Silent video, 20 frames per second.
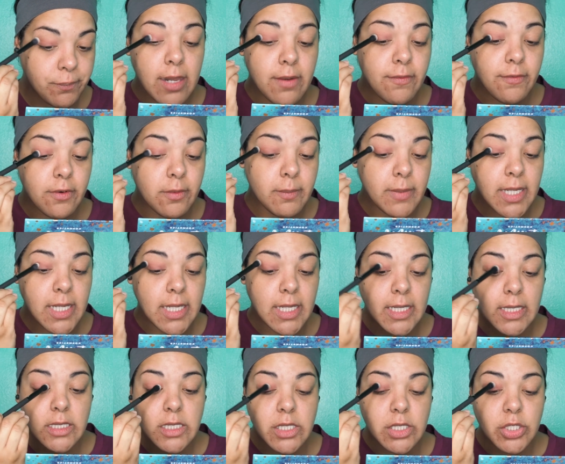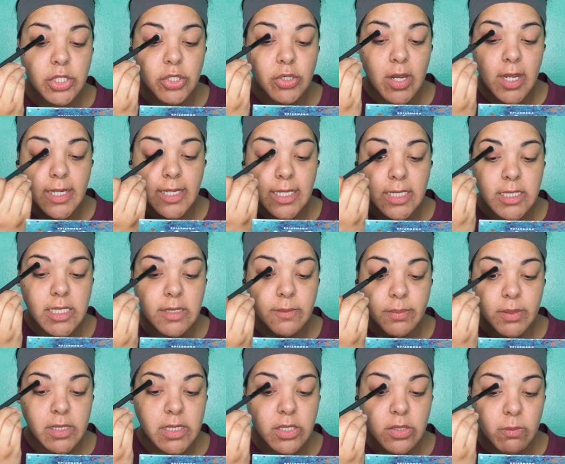And for me to try not to
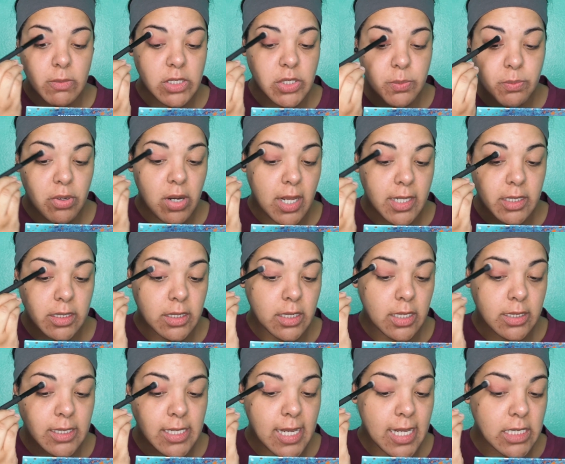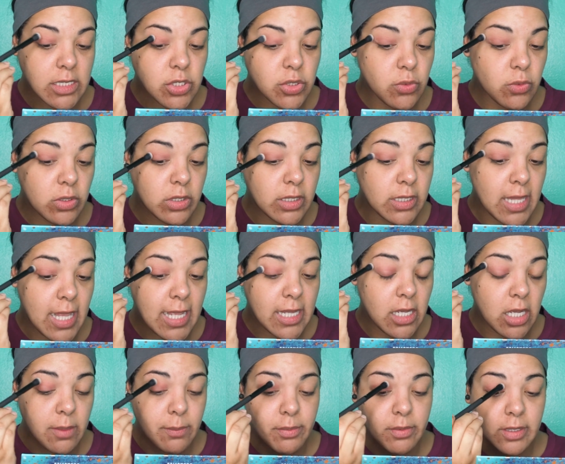put so much product on the actual
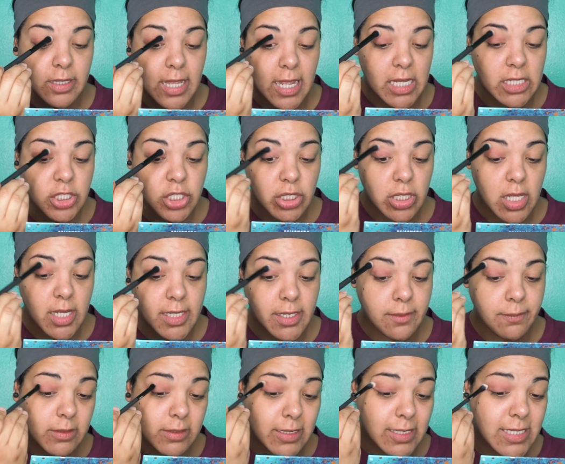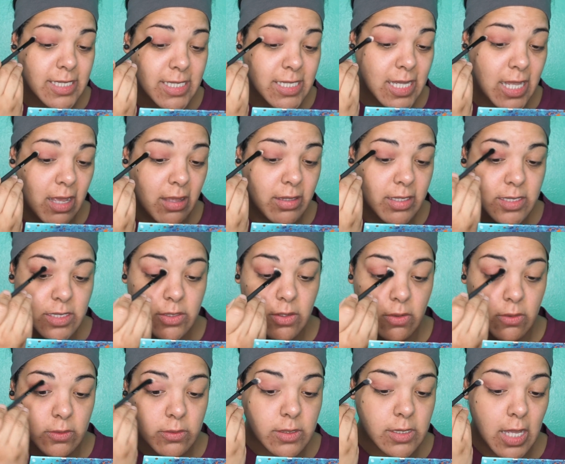upper lash line. Let's see how this
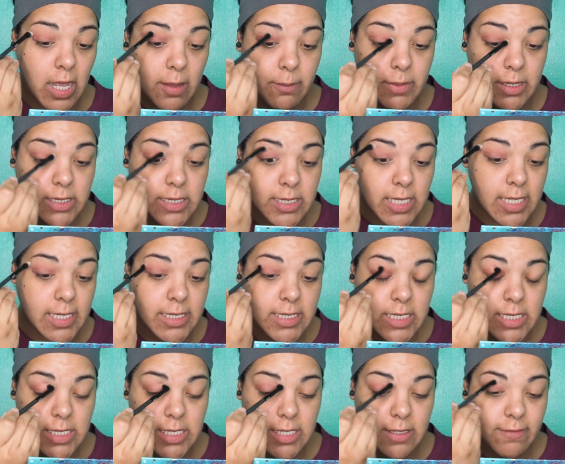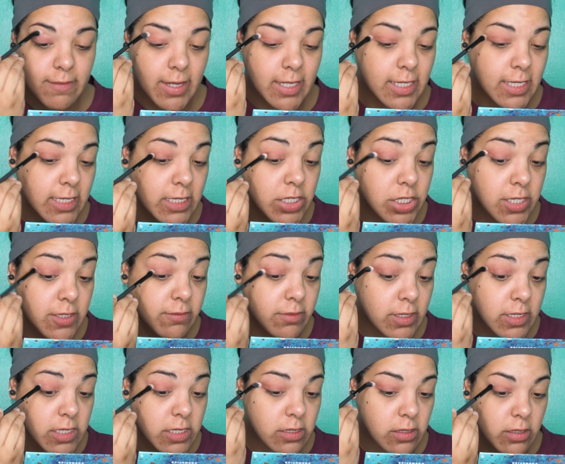goes. I'm excited to see if I can achieve
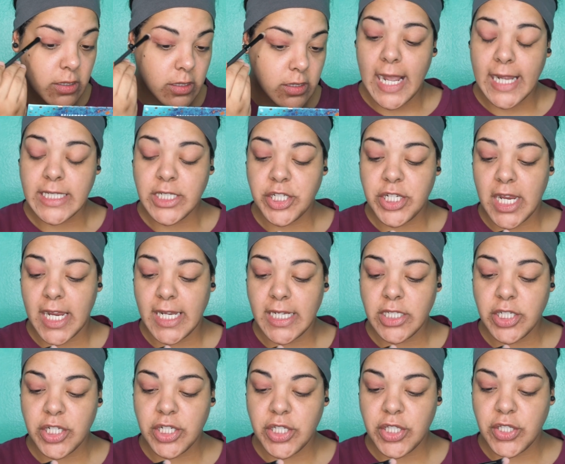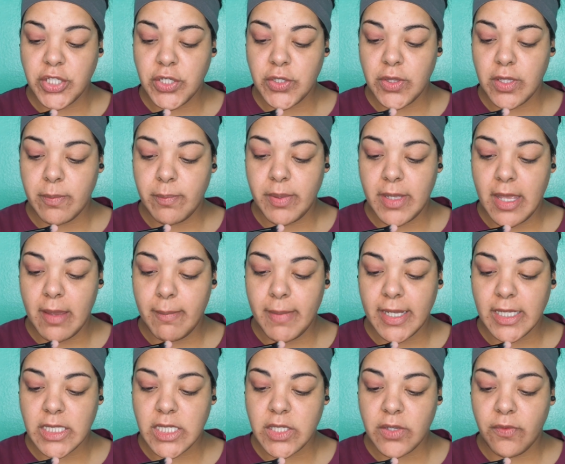this look. I changed to the
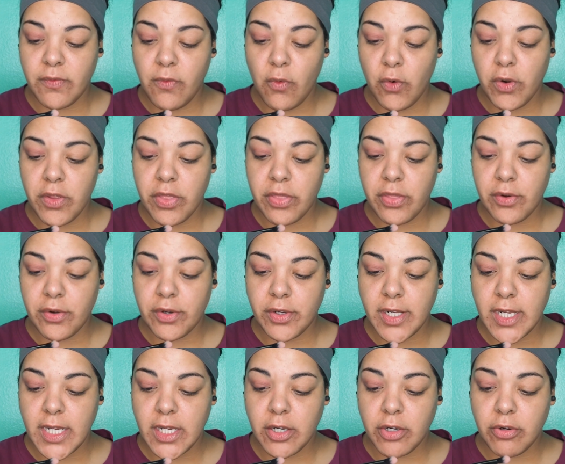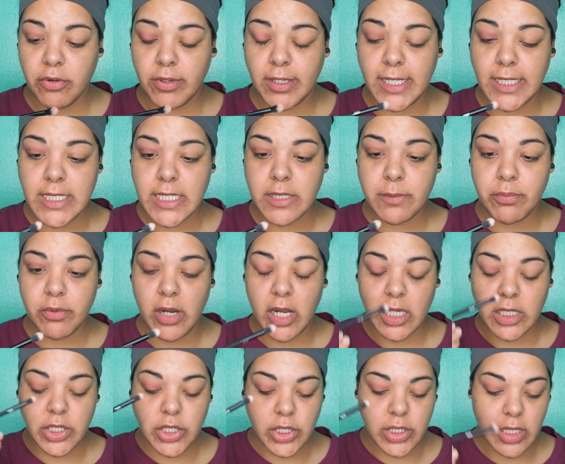BMX 430 crease
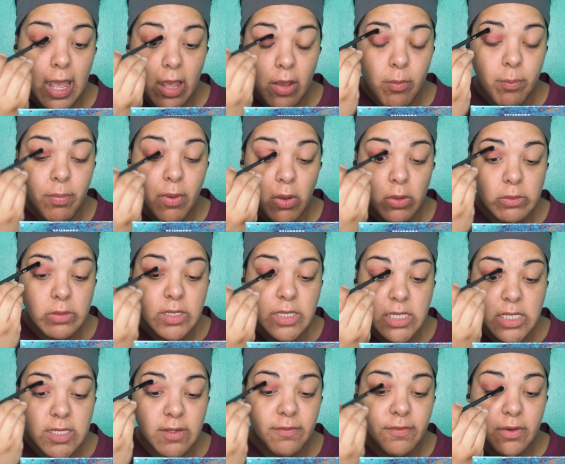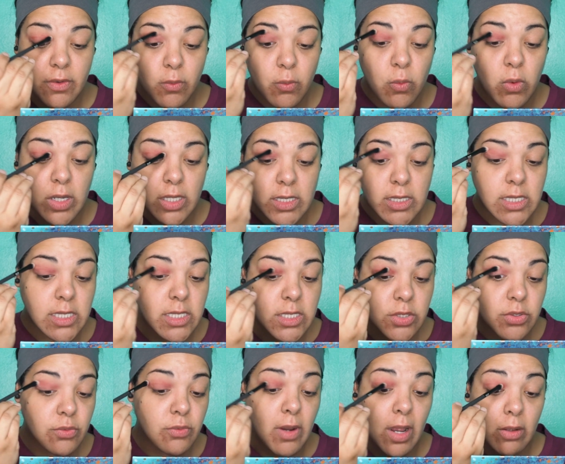brush. I'll post different ones
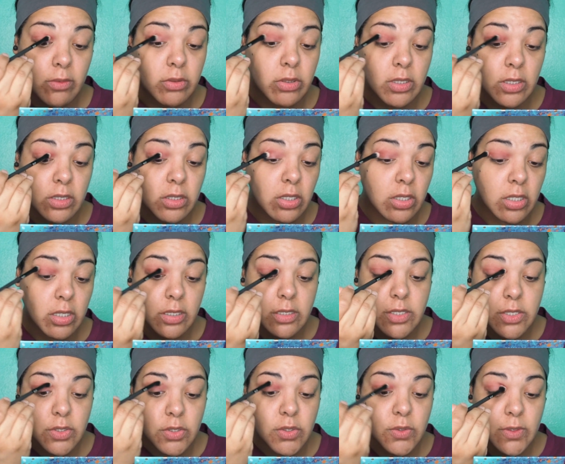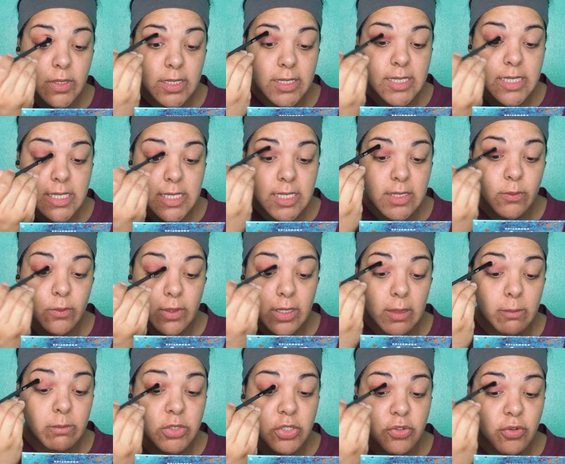throughout the look so you can see what
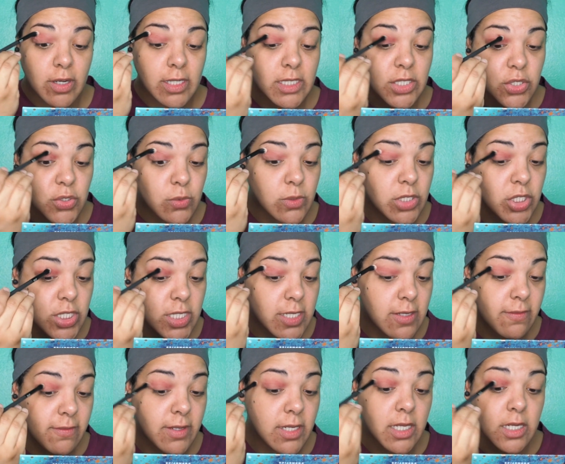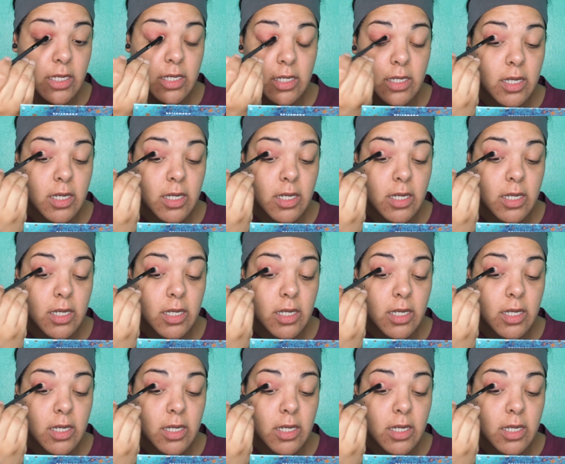I'm trying to achieve here.